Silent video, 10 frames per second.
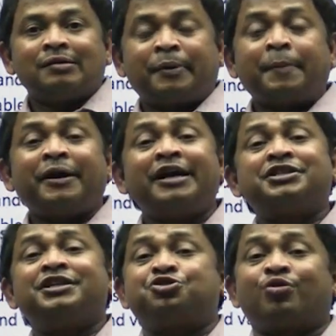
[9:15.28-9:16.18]

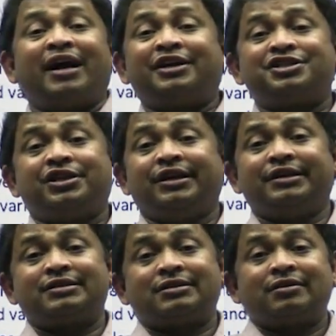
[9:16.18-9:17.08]
preparation strategy
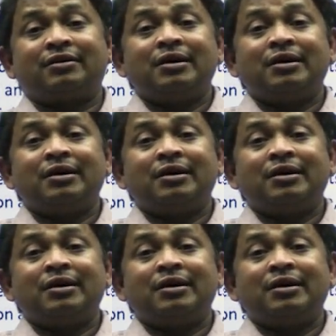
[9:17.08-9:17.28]
is,